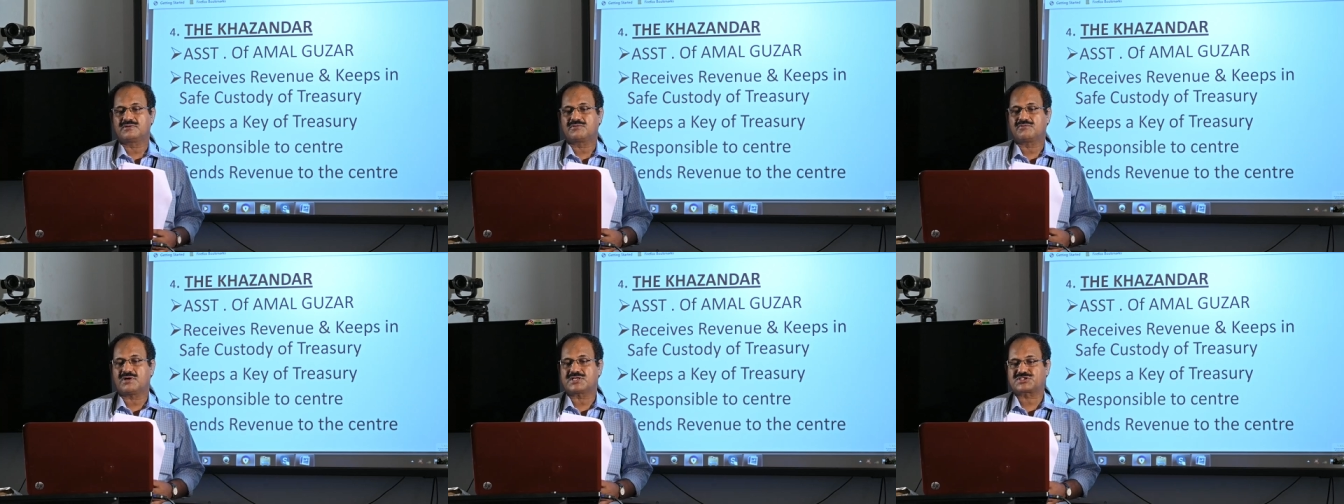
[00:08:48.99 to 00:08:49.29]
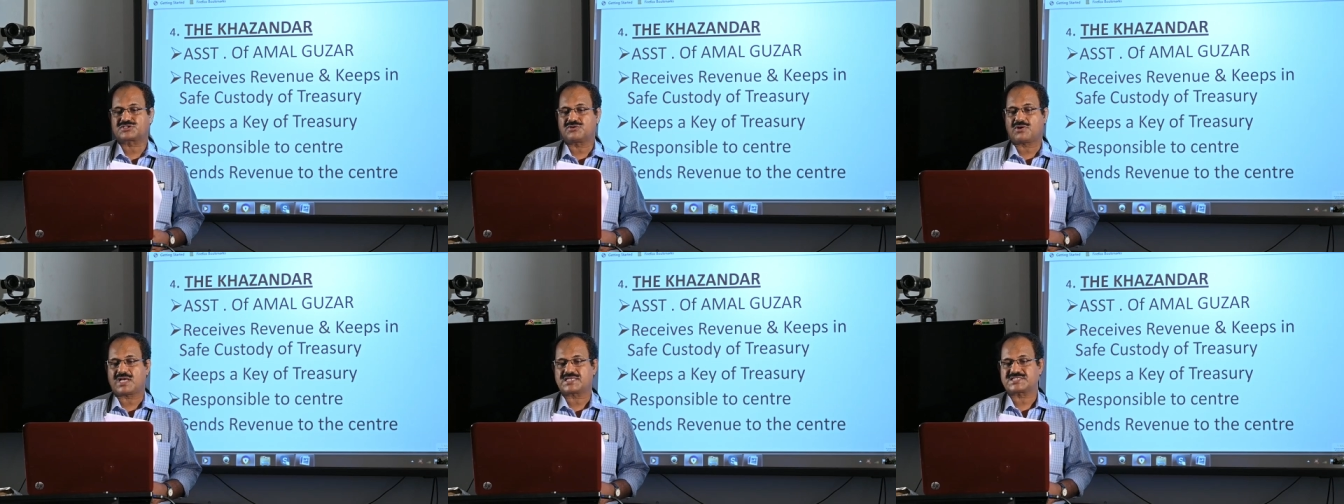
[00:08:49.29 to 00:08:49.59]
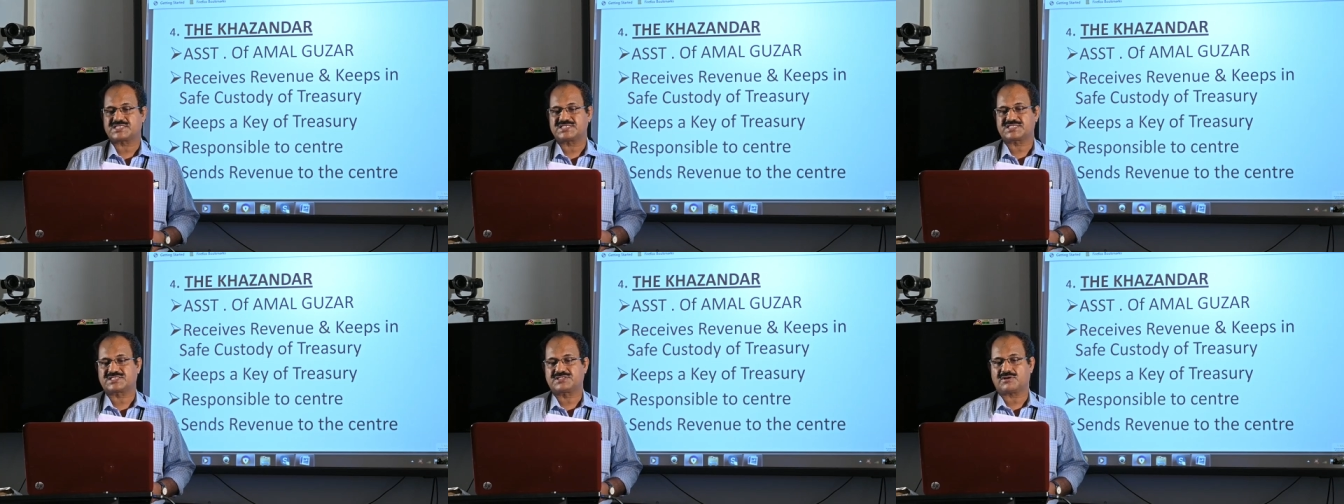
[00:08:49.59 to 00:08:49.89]
was to
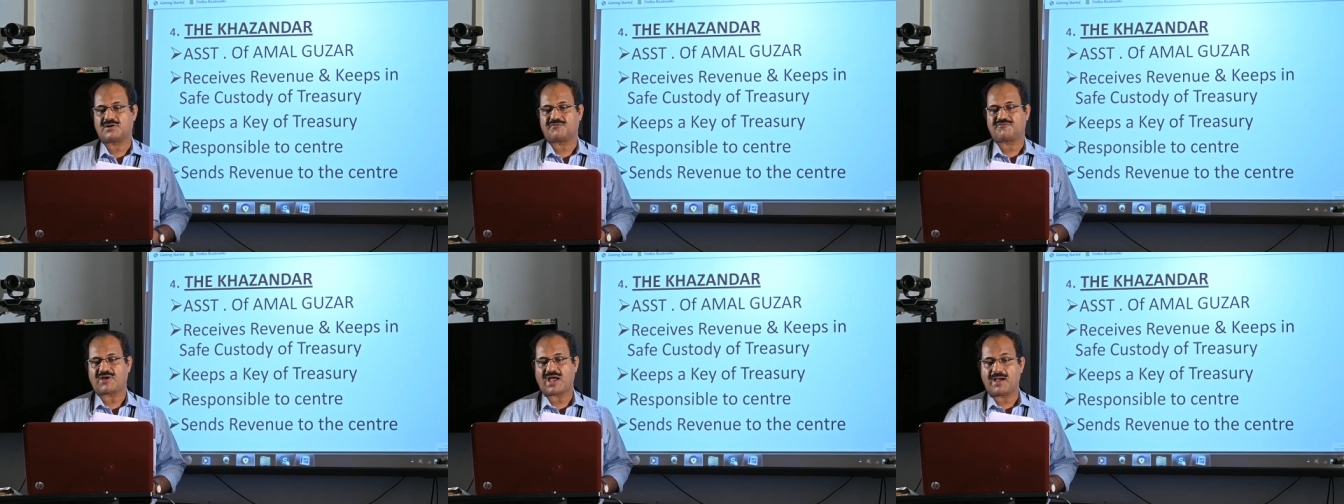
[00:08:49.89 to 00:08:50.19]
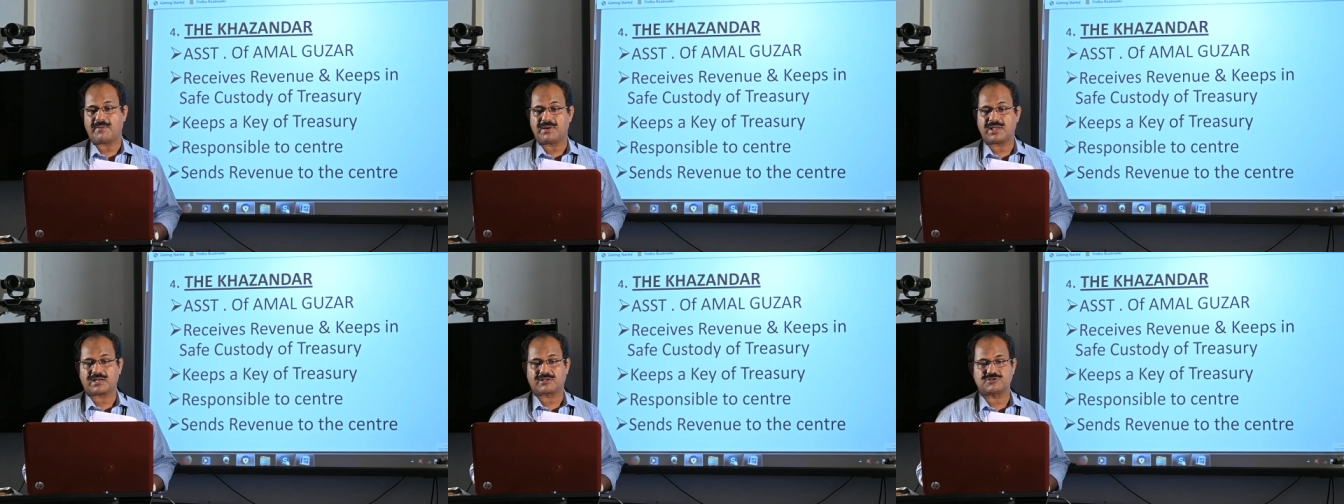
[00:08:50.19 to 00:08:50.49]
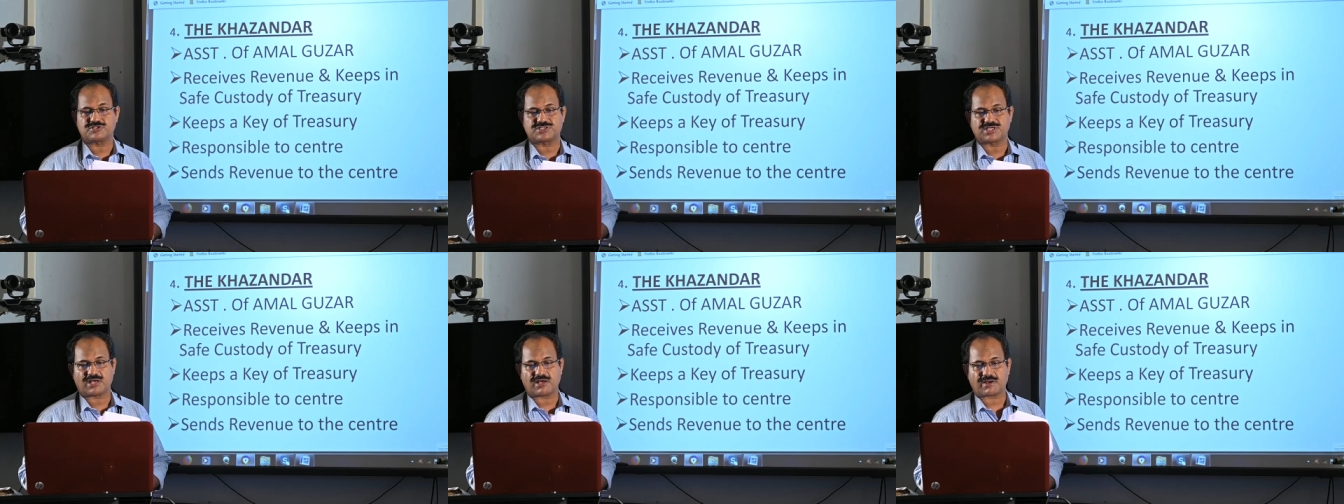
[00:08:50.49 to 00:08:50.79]
assist of Amal
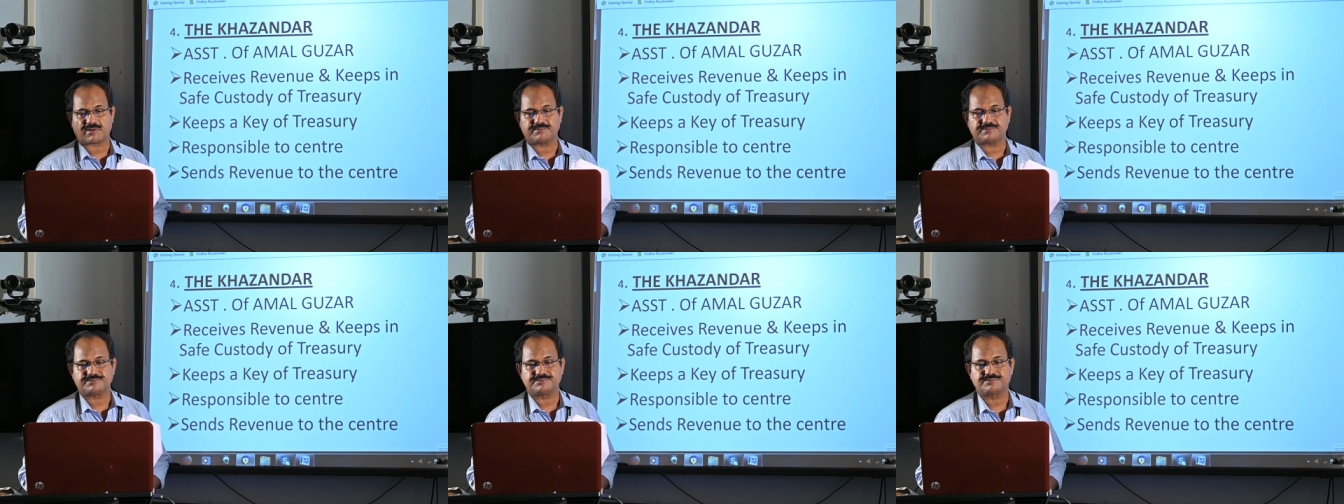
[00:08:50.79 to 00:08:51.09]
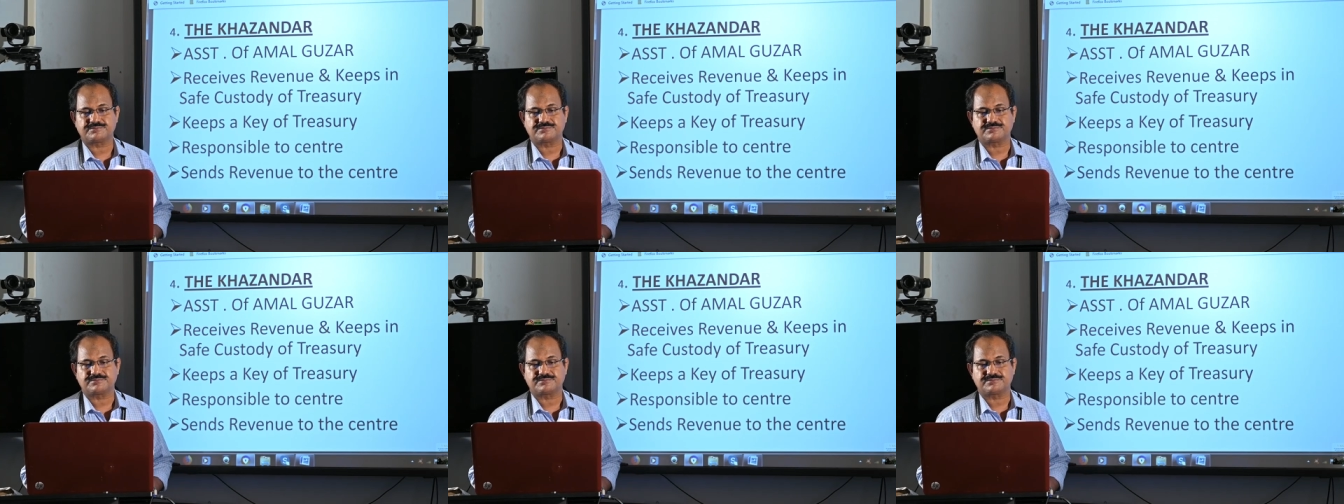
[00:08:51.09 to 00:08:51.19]
Guzar,